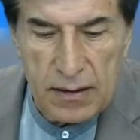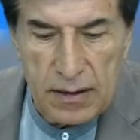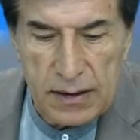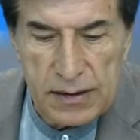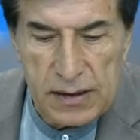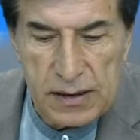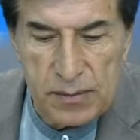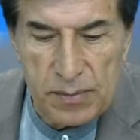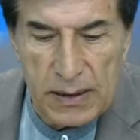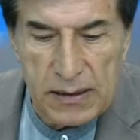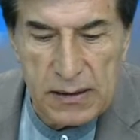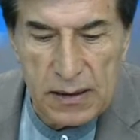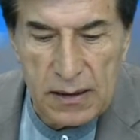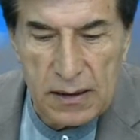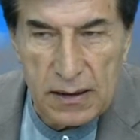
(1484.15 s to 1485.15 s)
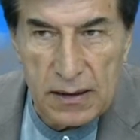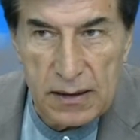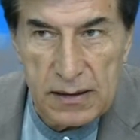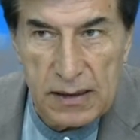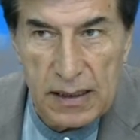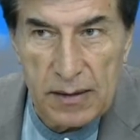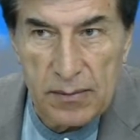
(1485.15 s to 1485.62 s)
this is basically the
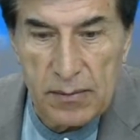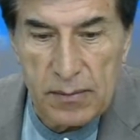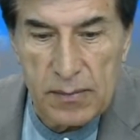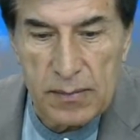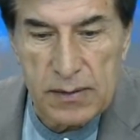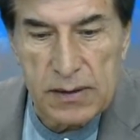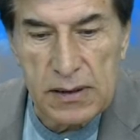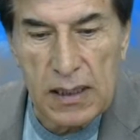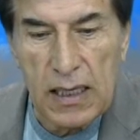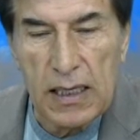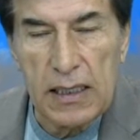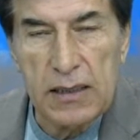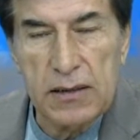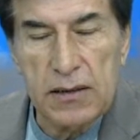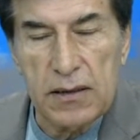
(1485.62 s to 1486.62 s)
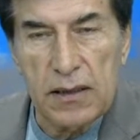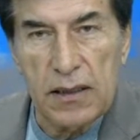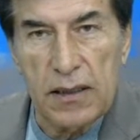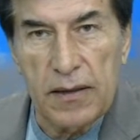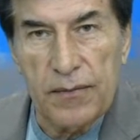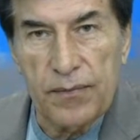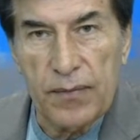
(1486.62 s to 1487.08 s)
same slide
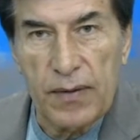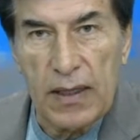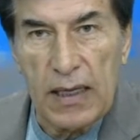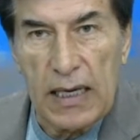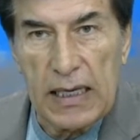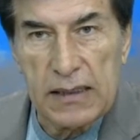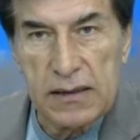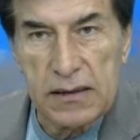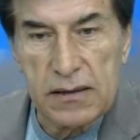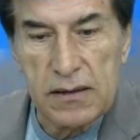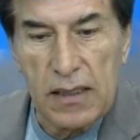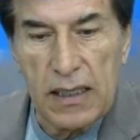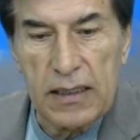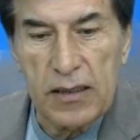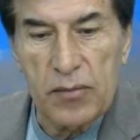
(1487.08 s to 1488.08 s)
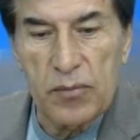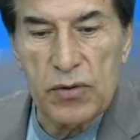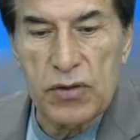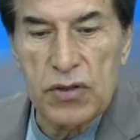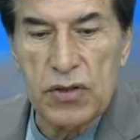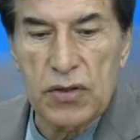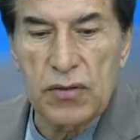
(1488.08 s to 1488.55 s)
um, as slide number
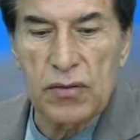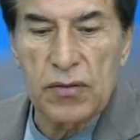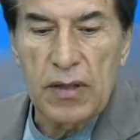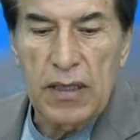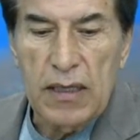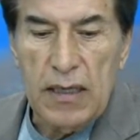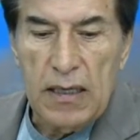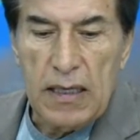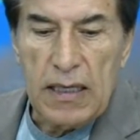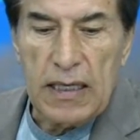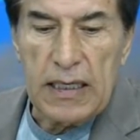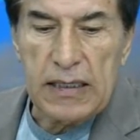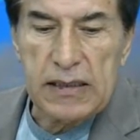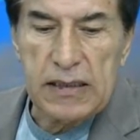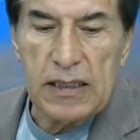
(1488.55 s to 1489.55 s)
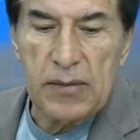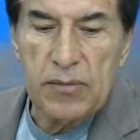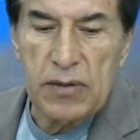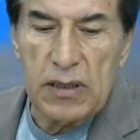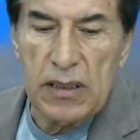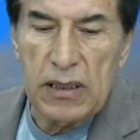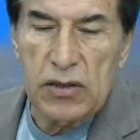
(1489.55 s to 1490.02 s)
two,
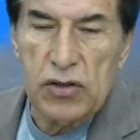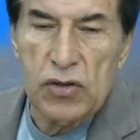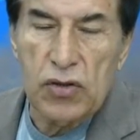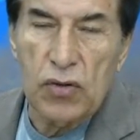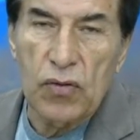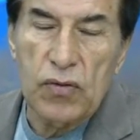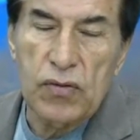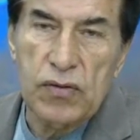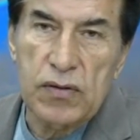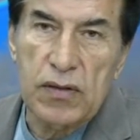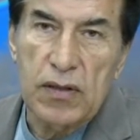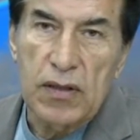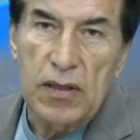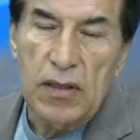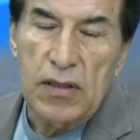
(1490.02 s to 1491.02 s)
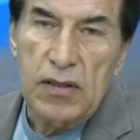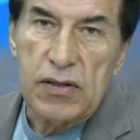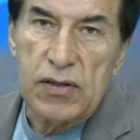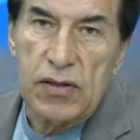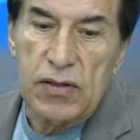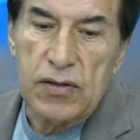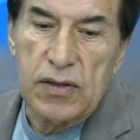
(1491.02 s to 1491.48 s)
except it shows
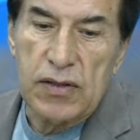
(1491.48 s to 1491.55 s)
certain